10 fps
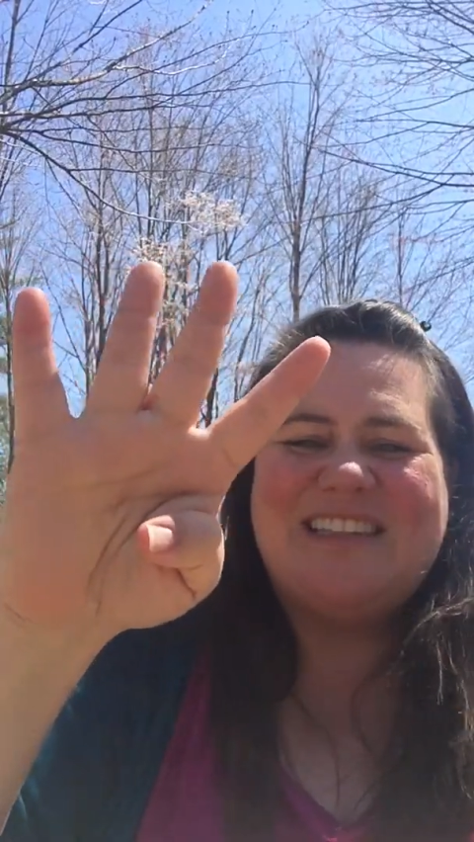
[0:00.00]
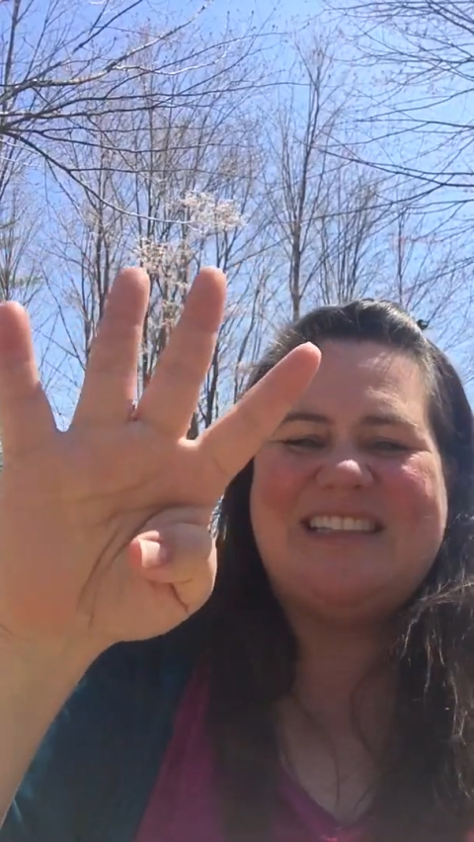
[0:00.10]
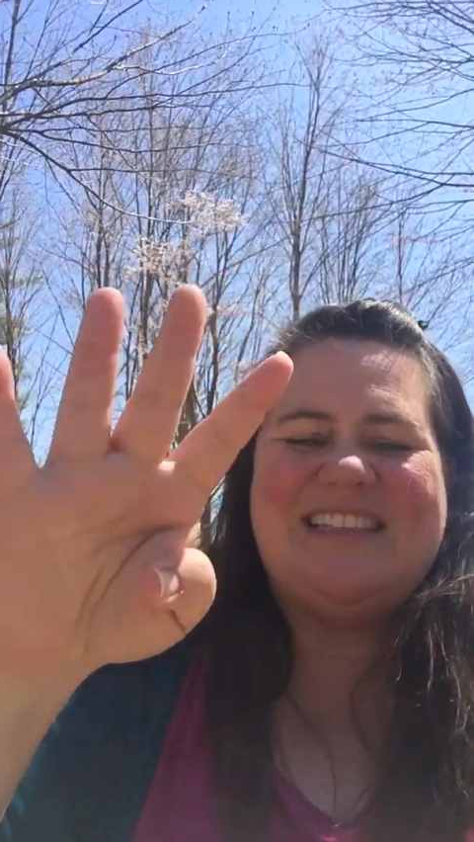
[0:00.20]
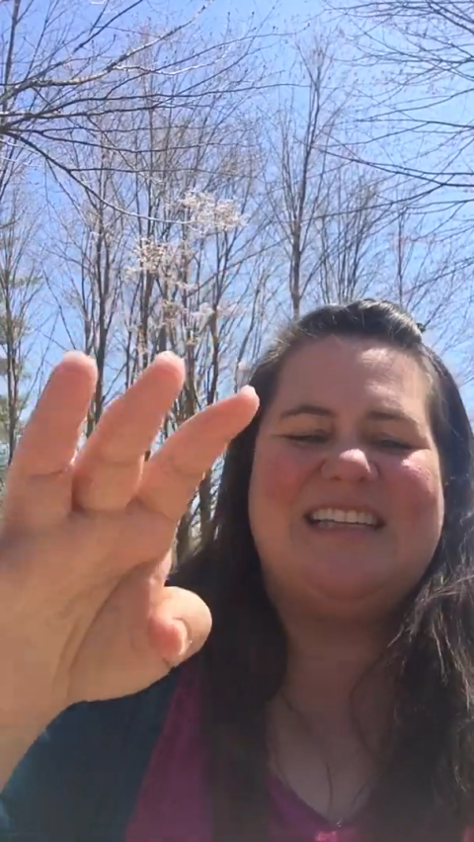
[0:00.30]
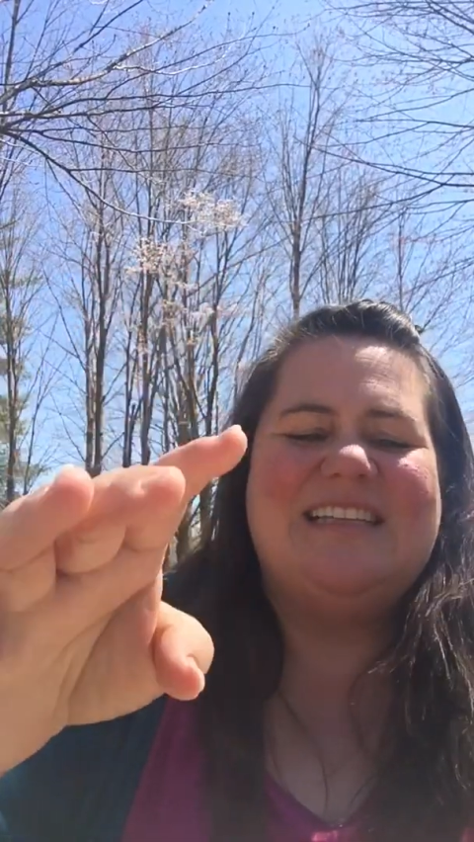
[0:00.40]

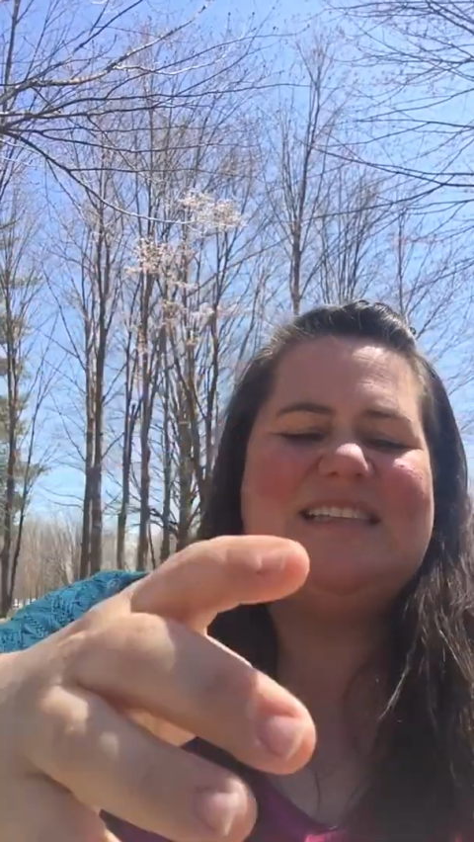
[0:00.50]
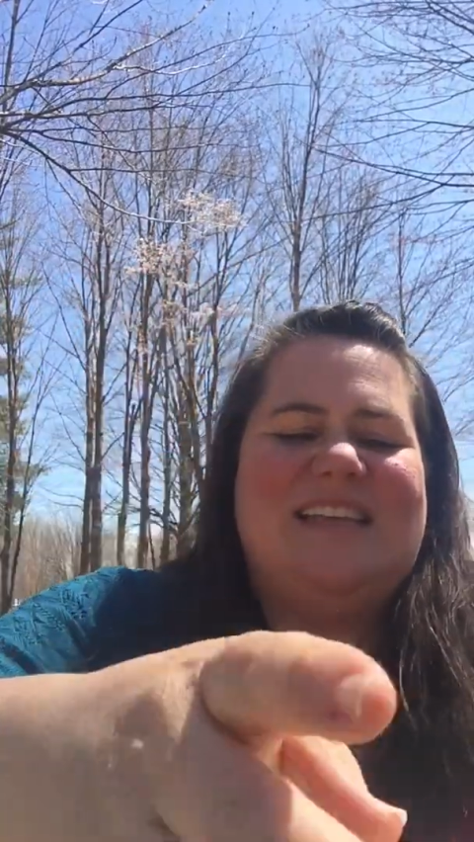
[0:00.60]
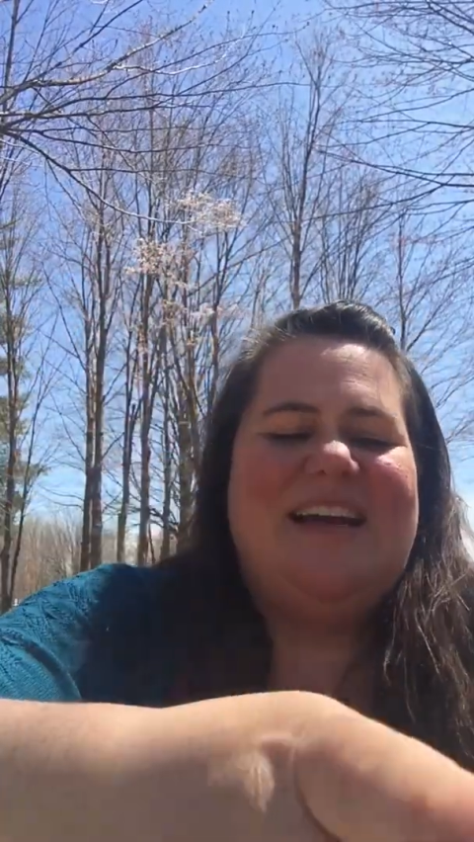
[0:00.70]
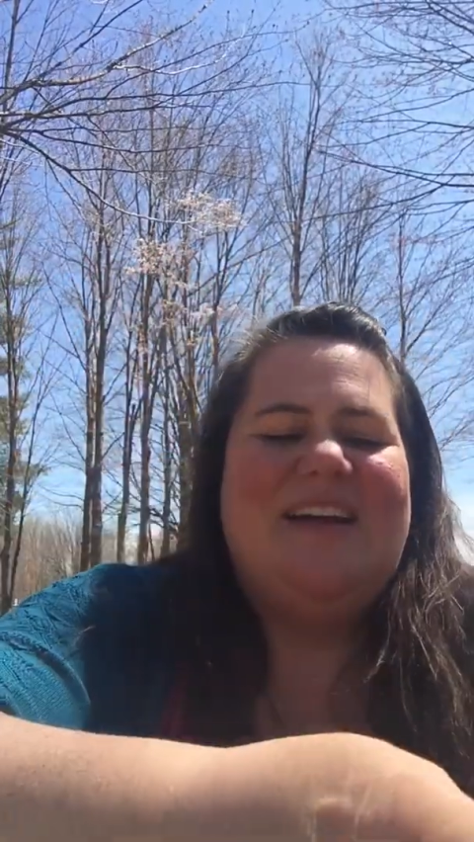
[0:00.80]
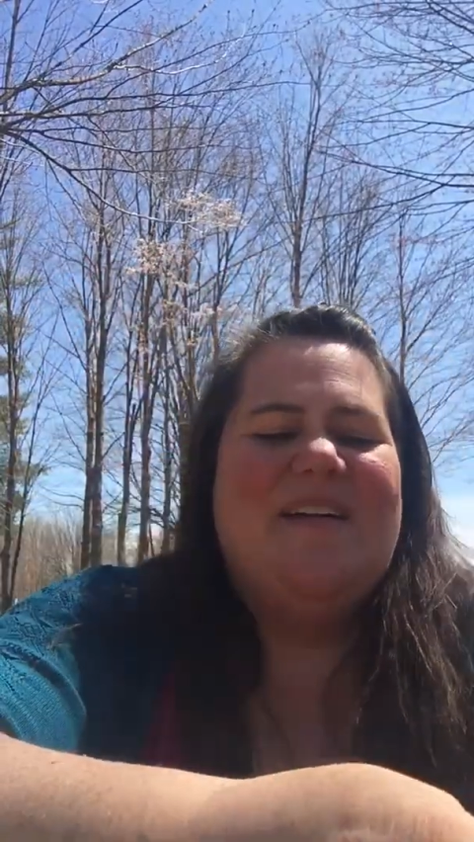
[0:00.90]
seasons.
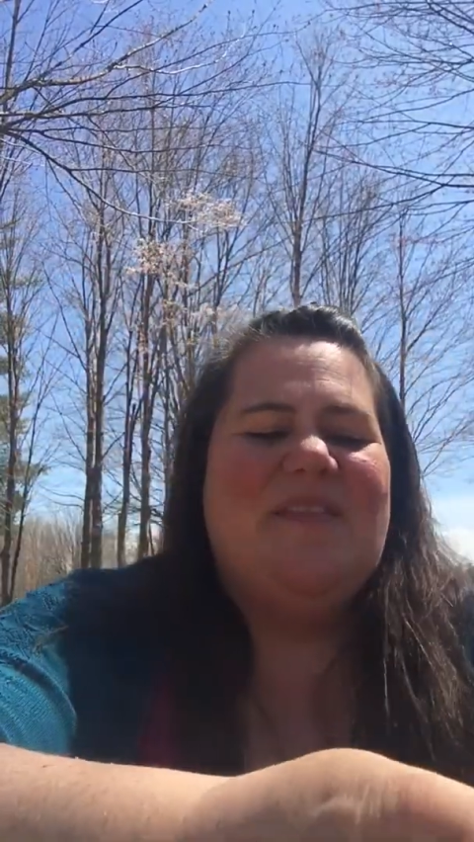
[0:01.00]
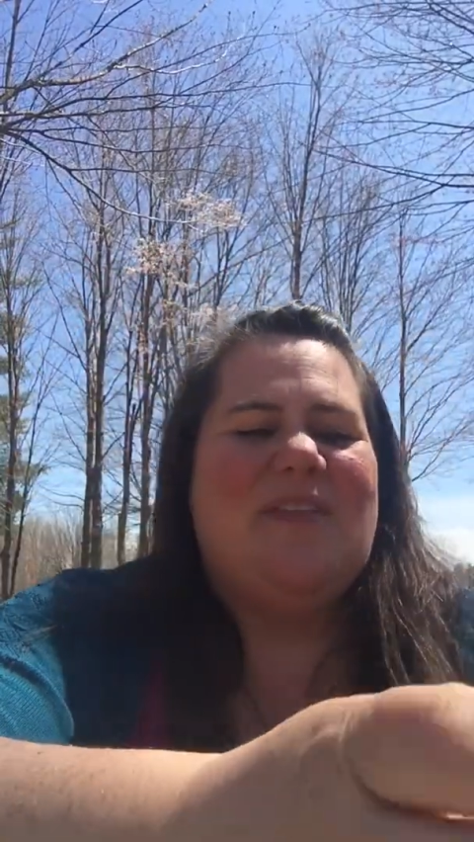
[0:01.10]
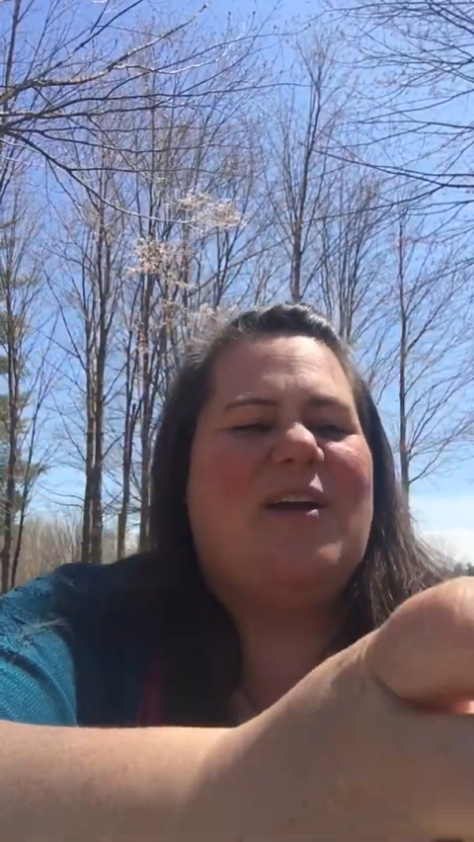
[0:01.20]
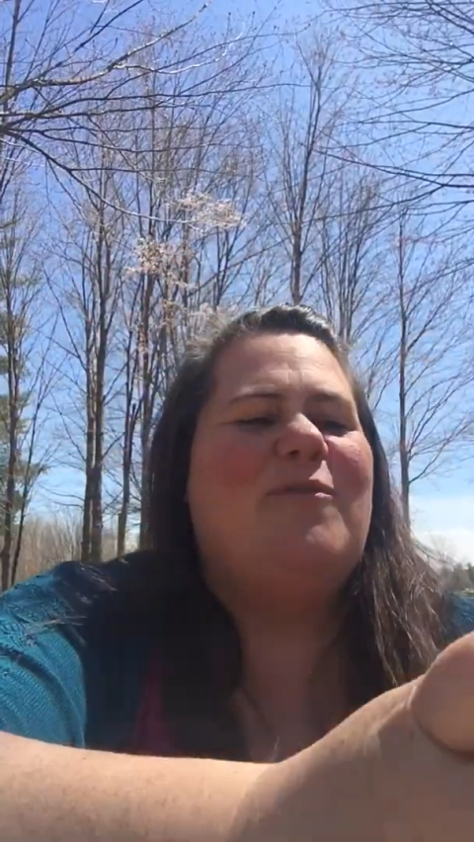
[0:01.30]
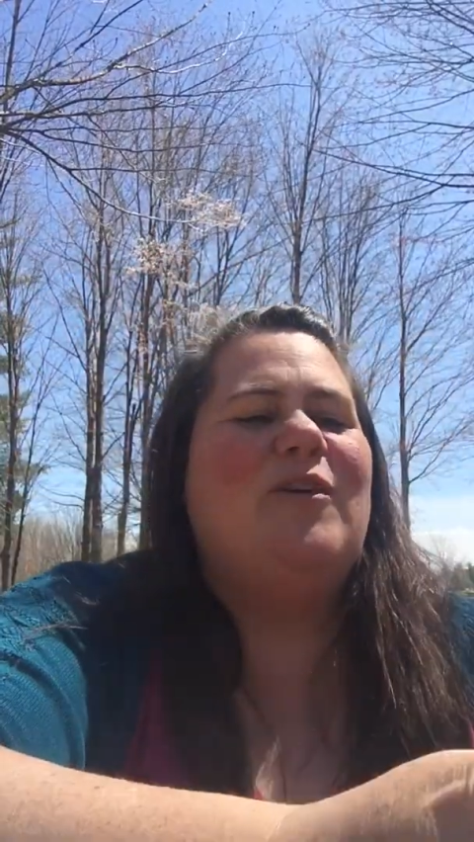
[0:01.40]

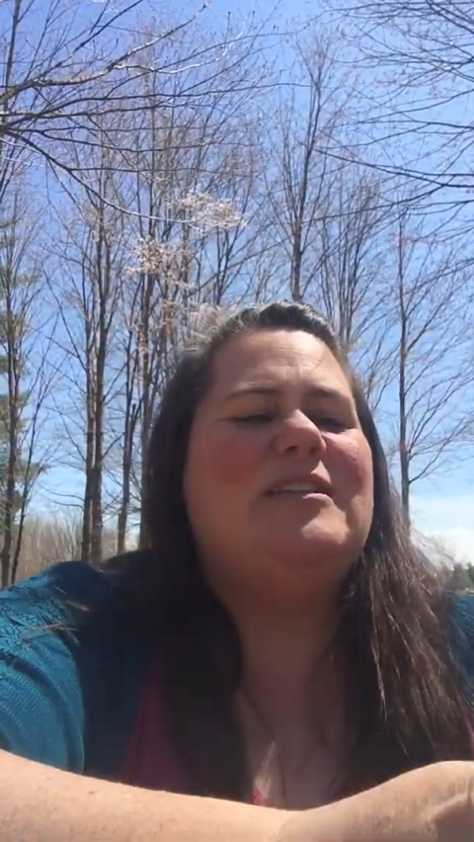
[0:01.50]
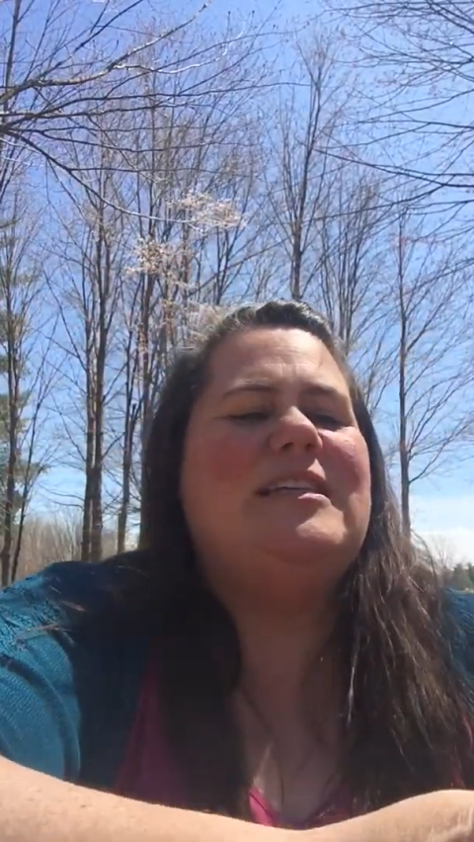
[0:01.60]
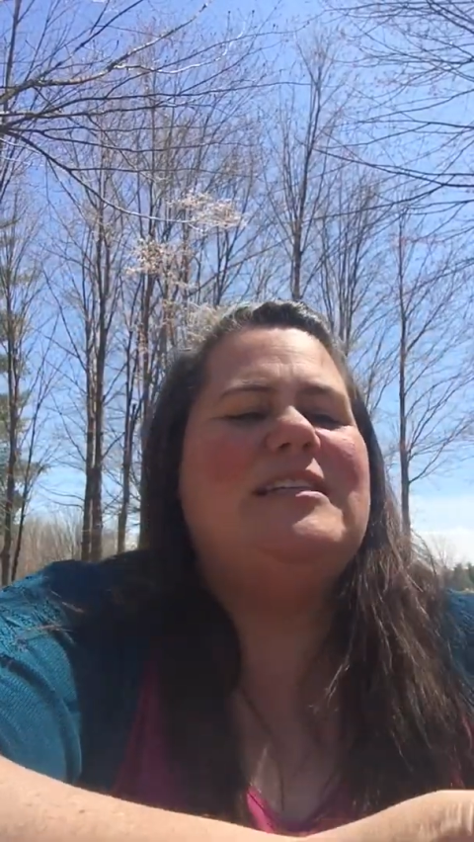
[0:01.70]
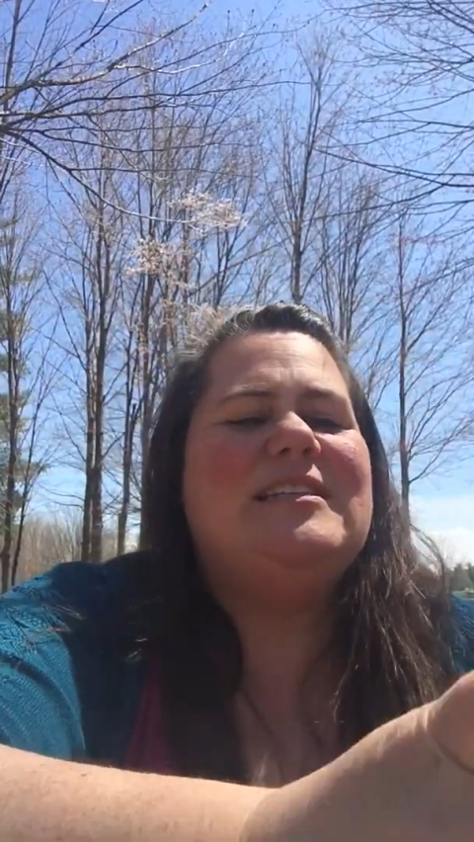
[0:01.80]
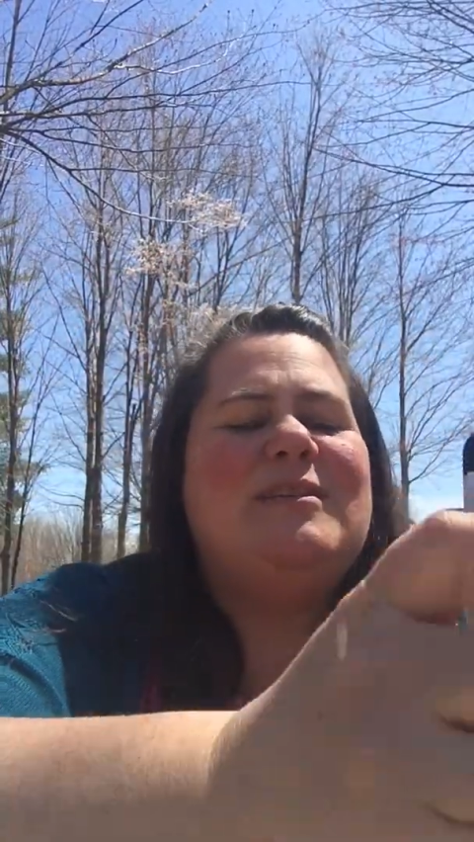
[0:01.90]
There are 4
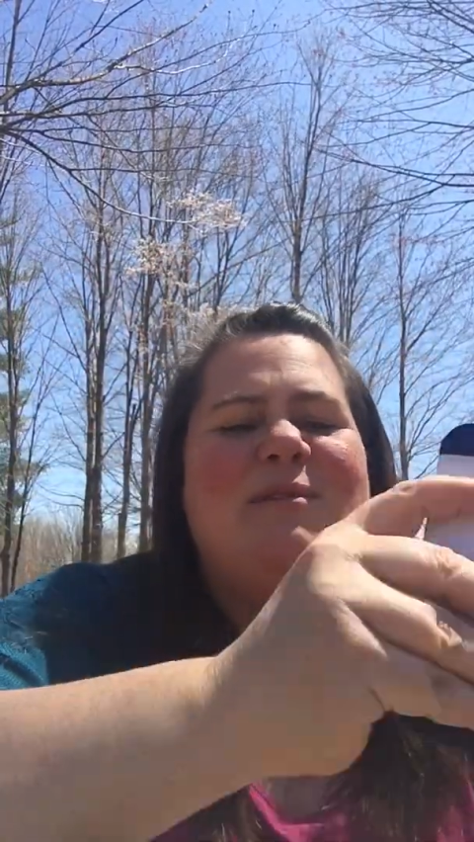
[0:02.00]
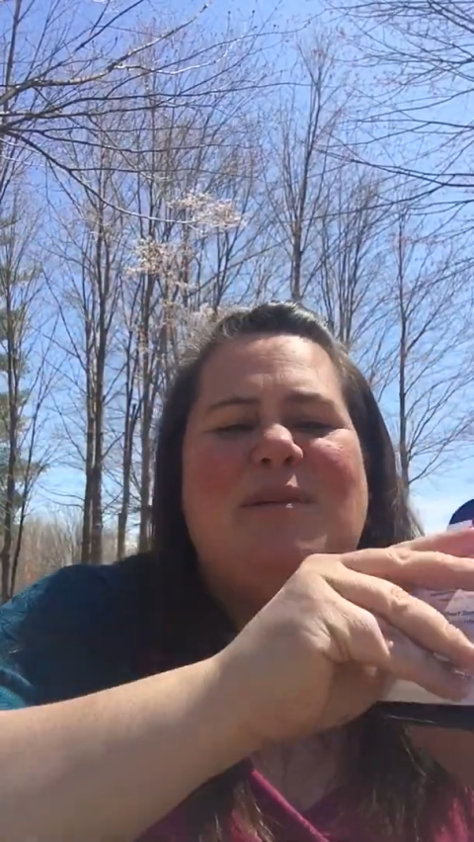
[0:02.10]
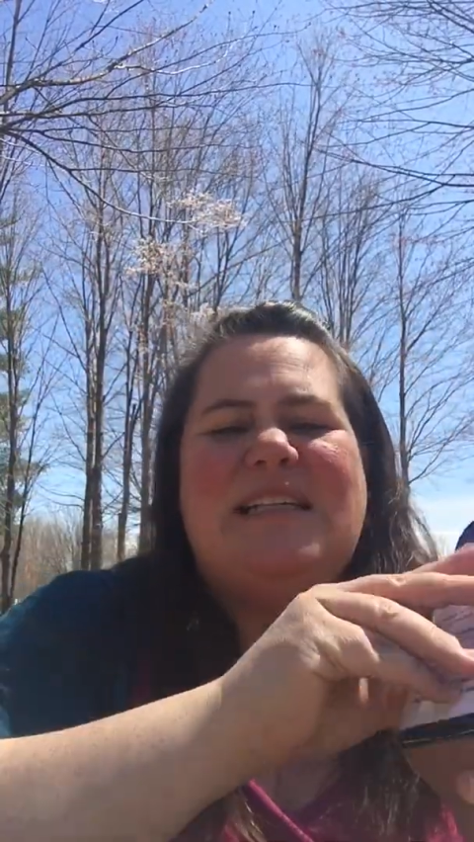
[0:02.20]
seasons, and when we